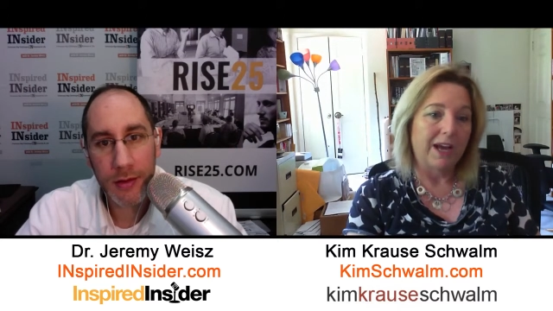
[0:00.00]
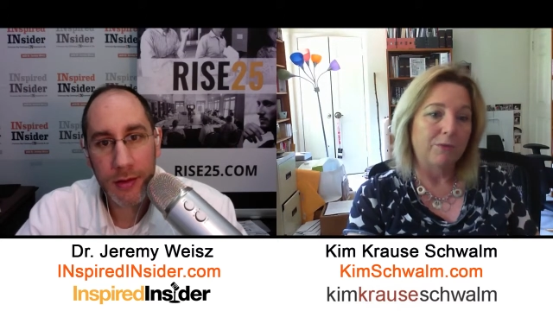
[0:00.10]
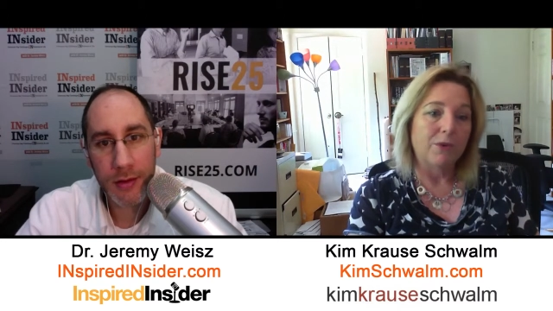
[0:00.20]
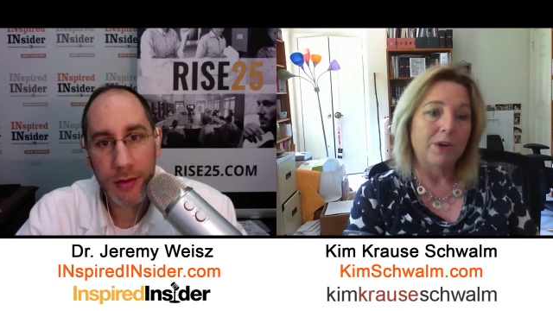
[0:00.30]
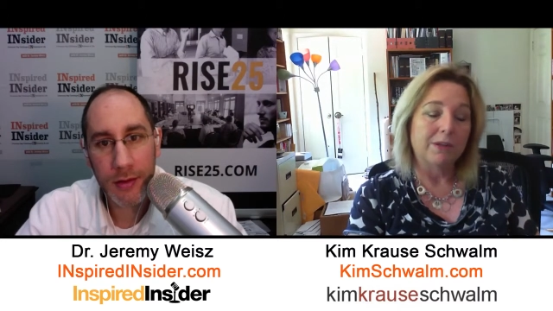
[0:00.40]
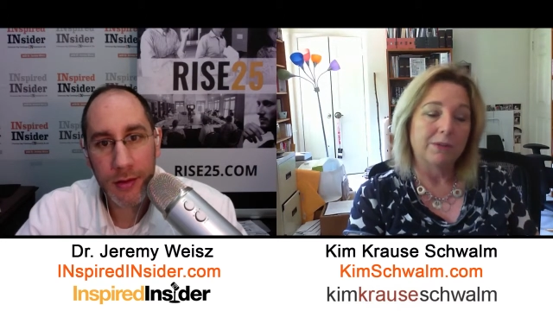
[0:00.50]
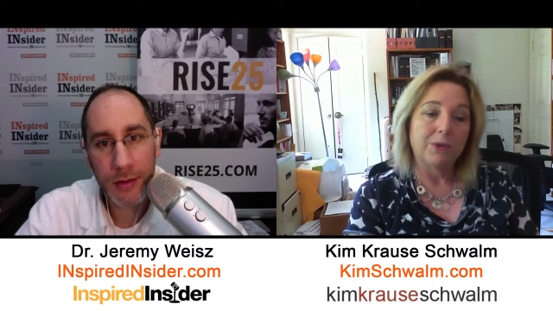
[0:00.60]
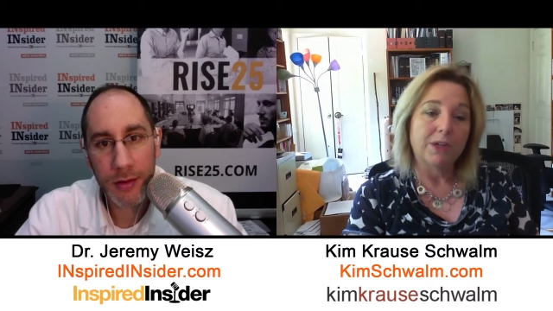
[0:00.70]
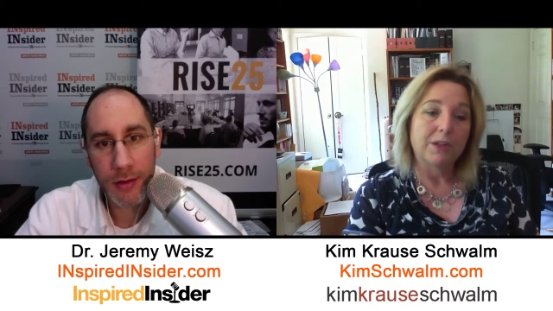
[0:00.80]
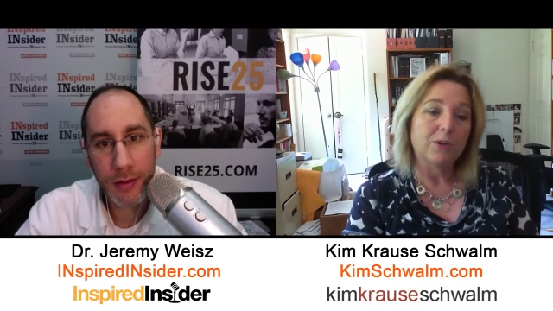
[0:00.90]
Speaker 1: have one
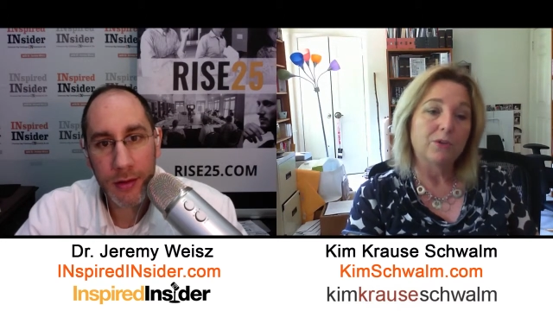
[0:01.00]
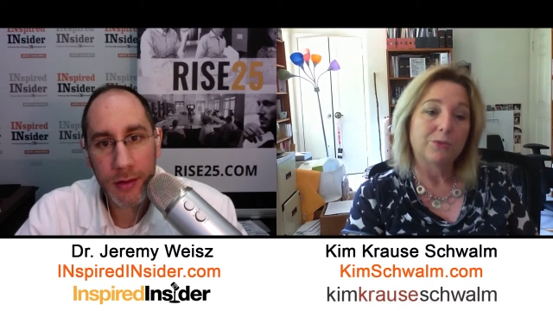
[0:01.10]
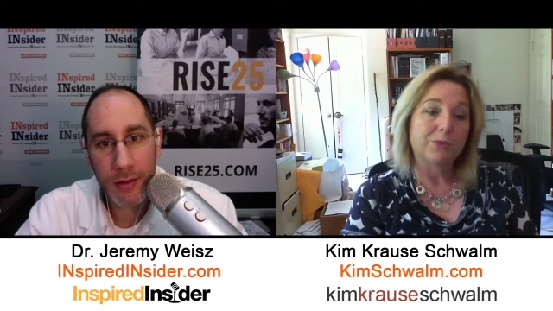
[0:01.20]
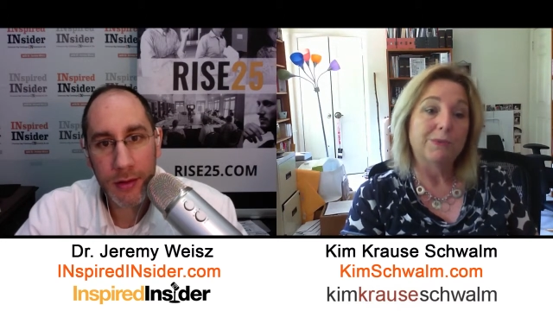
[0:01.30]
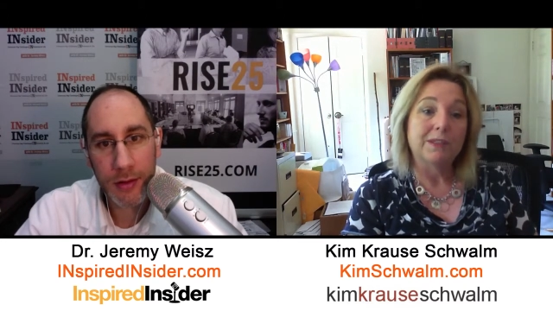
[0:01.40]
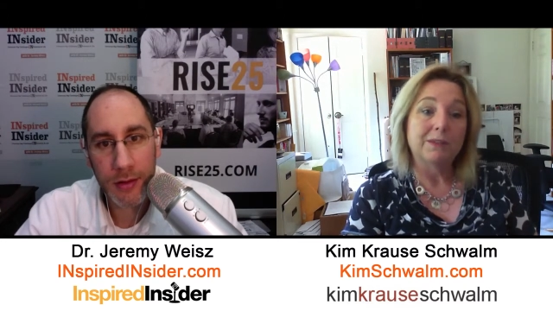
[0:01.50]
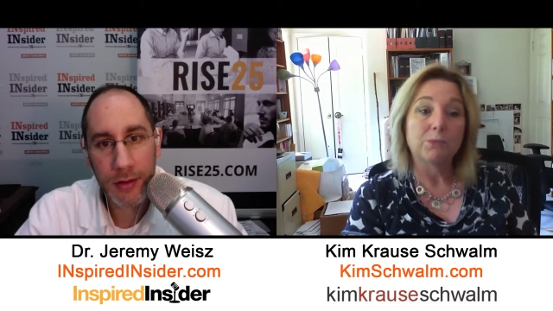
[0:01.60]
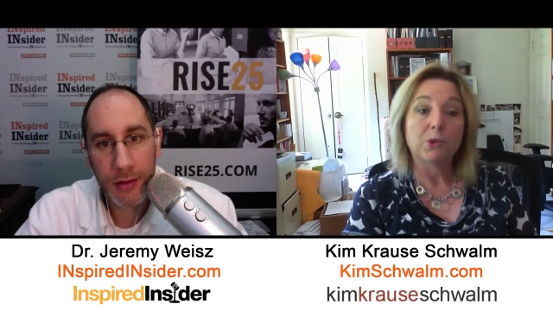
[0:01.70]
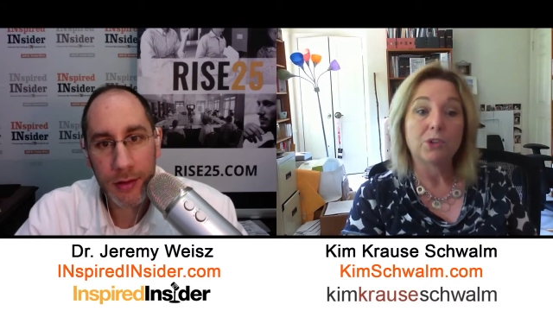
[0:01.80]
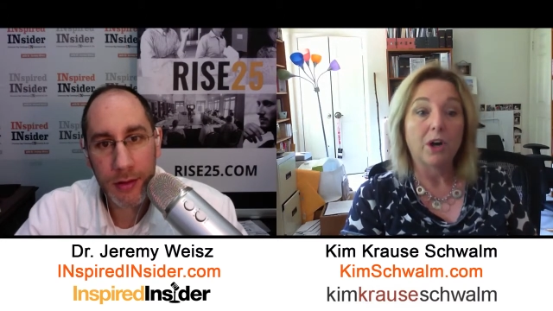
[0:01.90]
of those would be
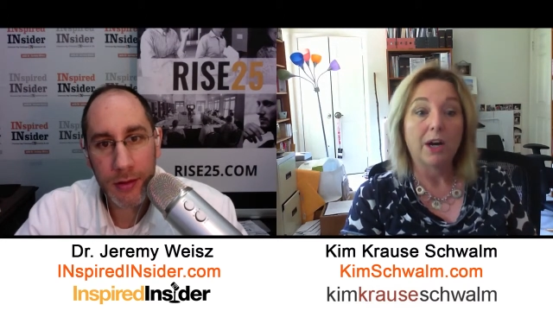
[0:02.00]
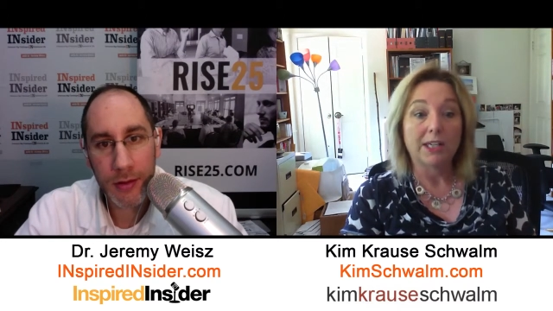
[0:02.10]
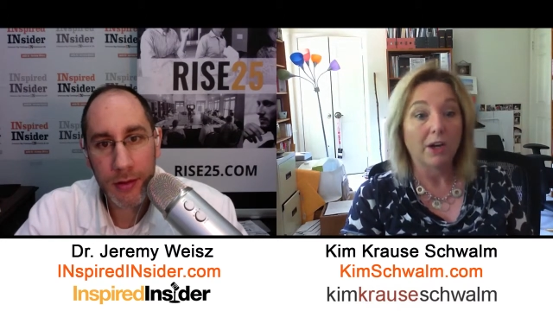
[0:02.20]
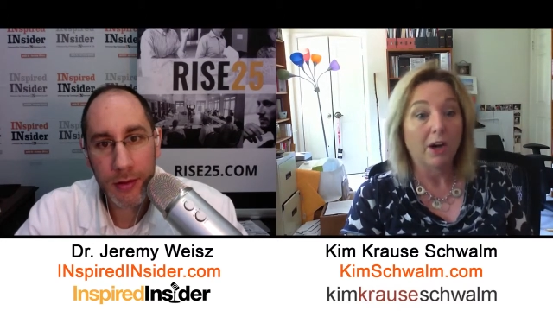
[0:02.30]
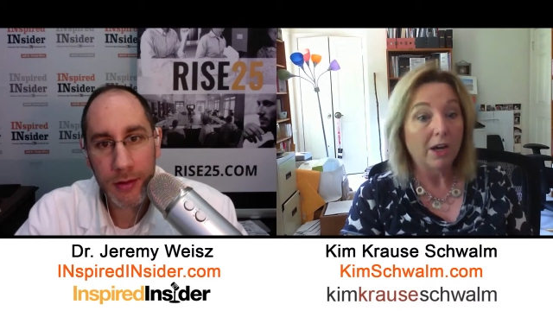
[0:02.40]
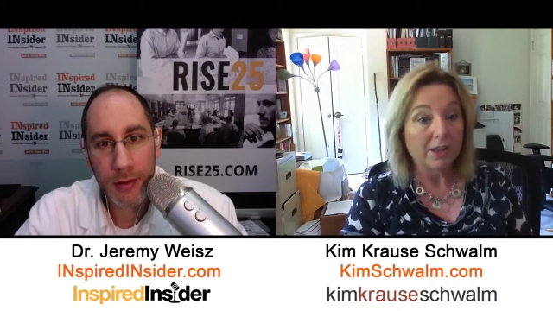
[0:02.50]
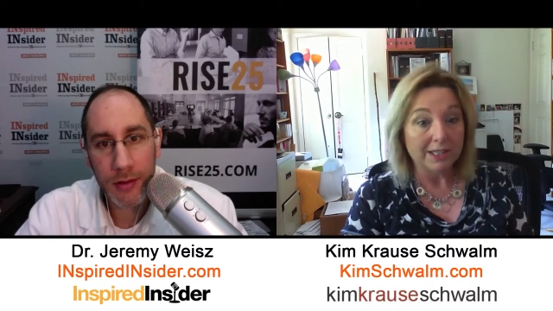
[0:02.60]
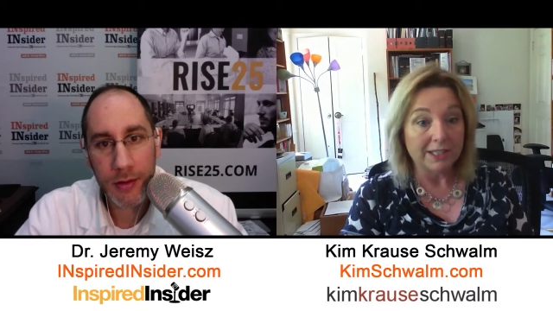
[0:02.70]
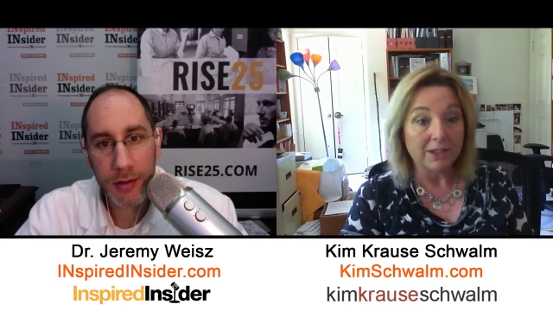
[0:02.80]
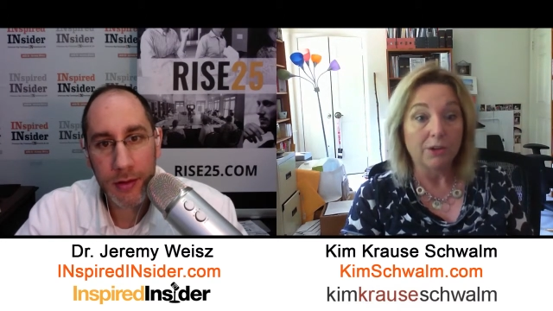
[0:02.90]
more targeted on
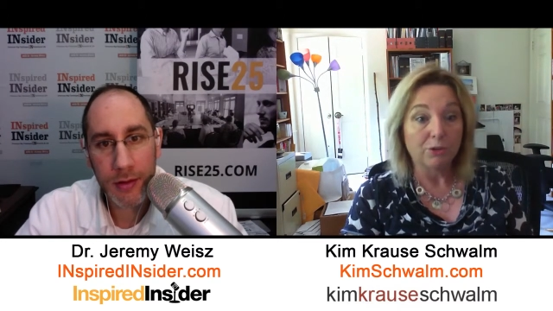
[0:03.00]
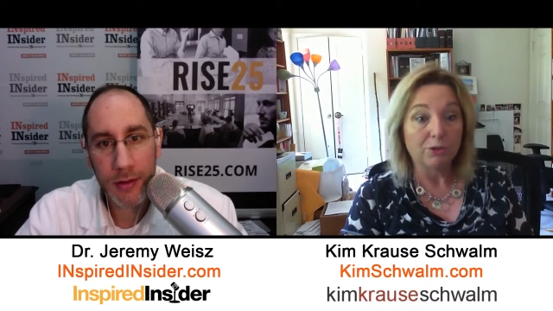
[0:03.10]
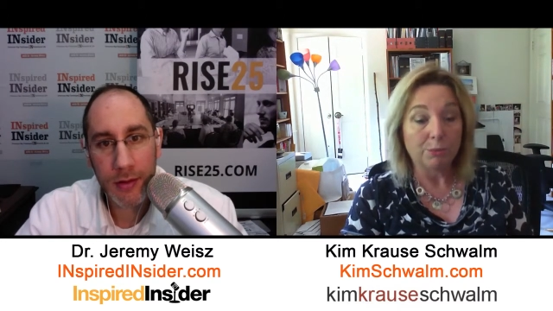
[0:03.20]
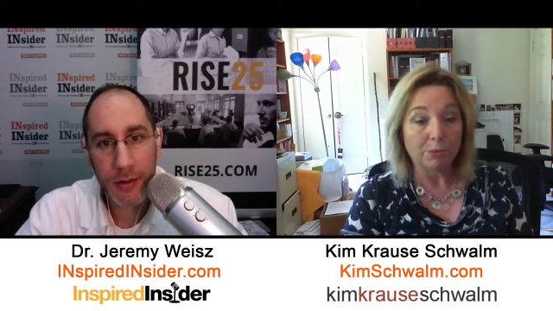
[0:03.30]
the auto ship